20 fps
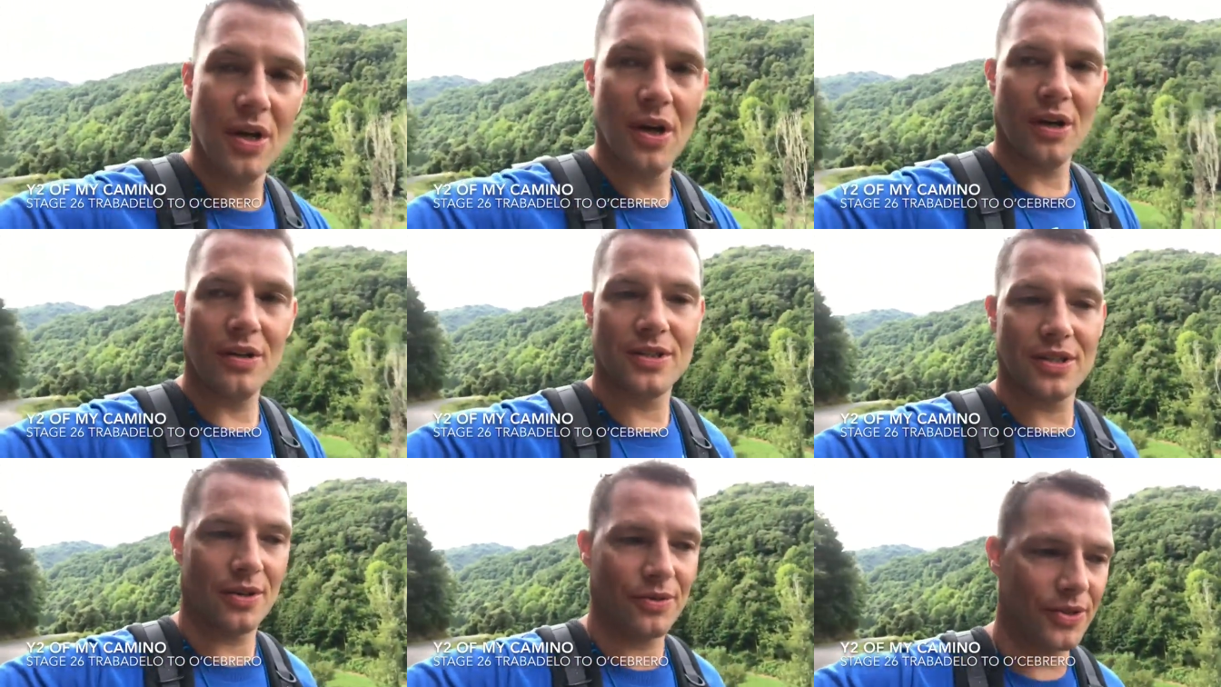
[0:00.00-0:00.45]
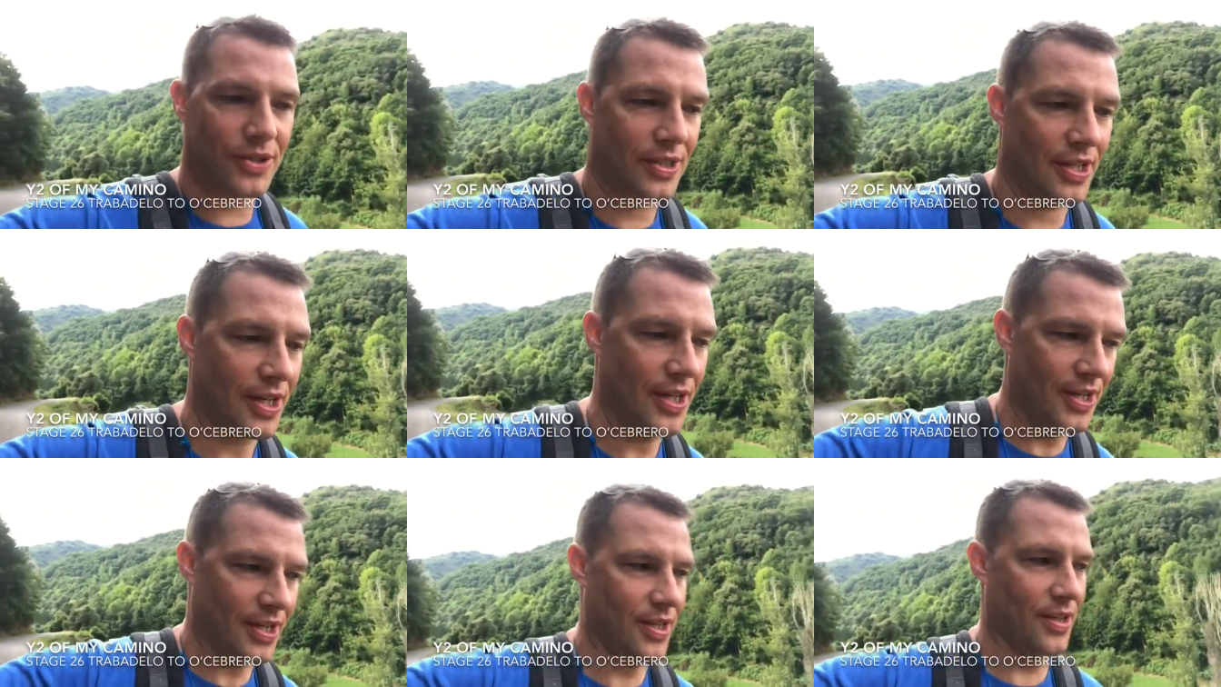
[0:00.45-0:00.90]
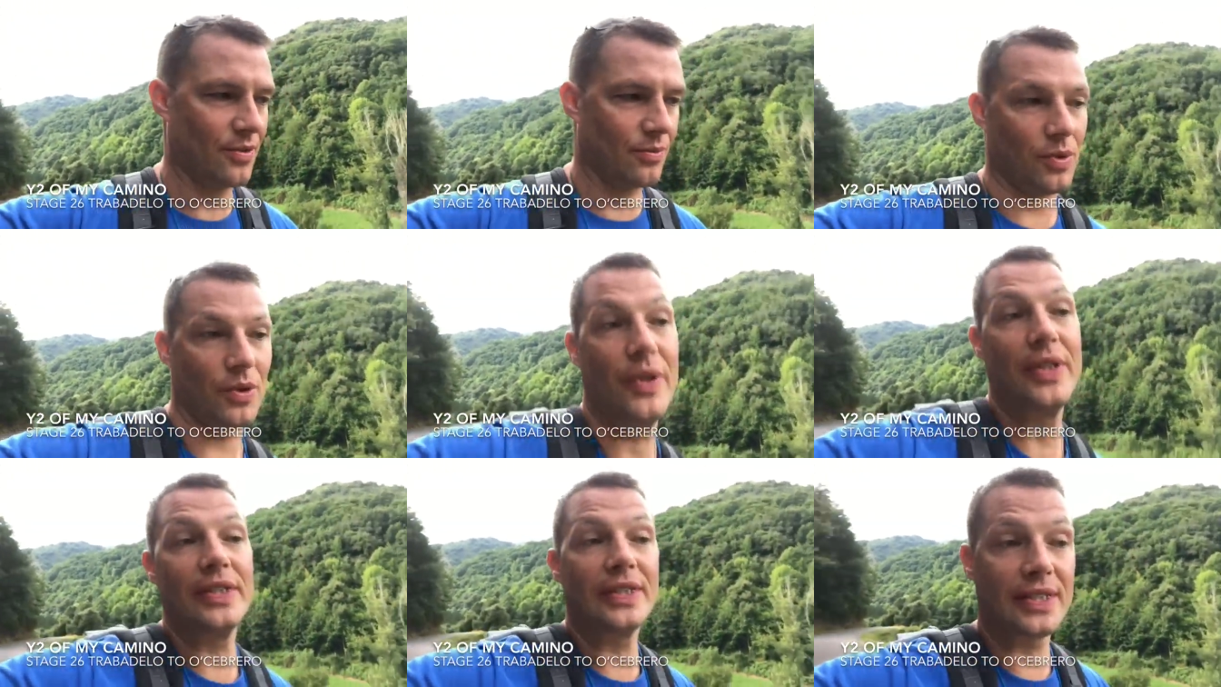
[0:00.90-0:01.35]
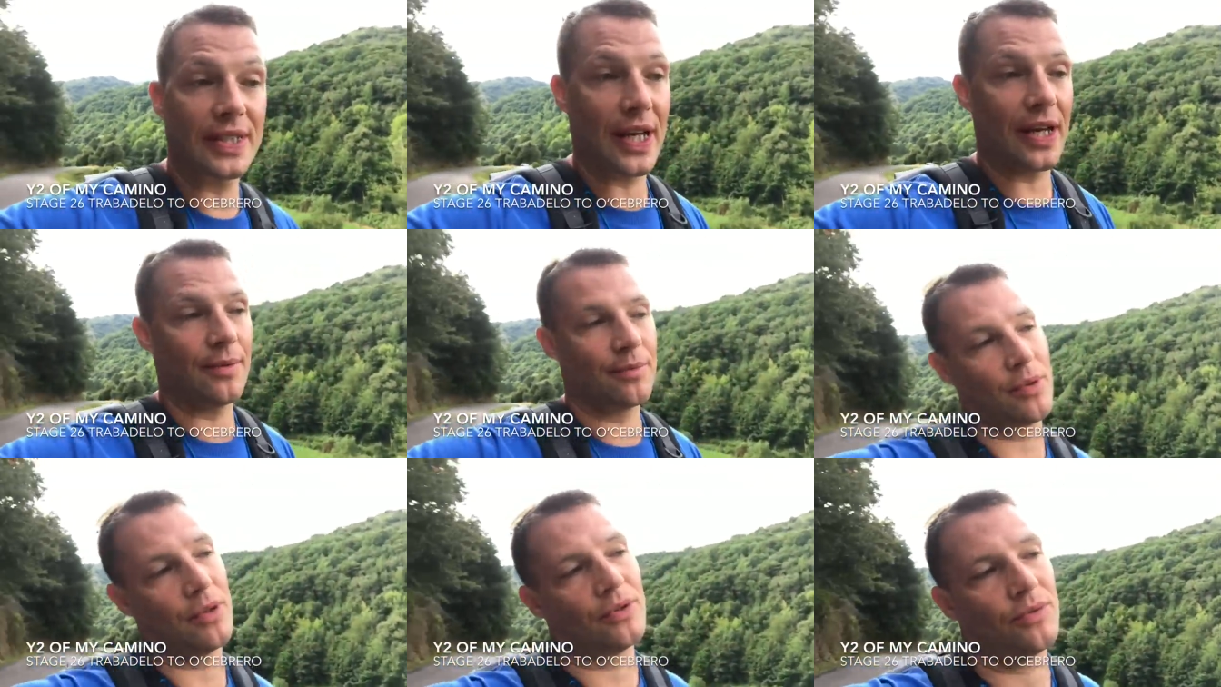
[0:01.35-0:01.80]
hotel we stayed in, well, we didn't
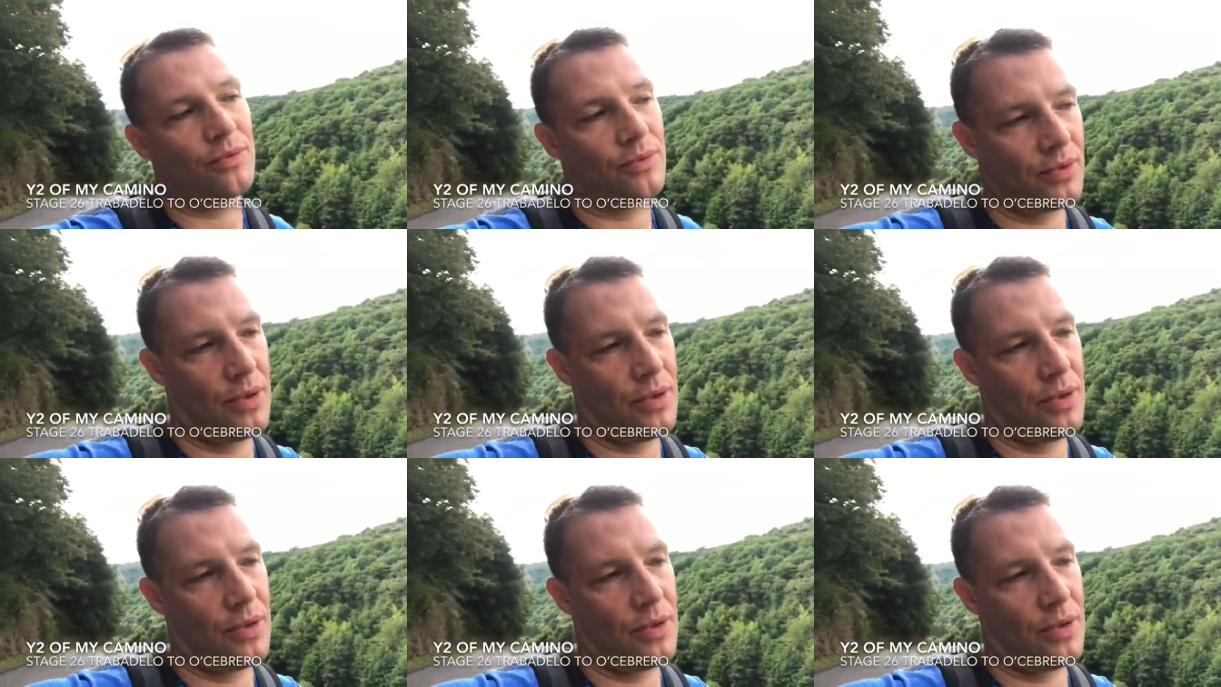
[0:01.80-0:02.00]
stay in, but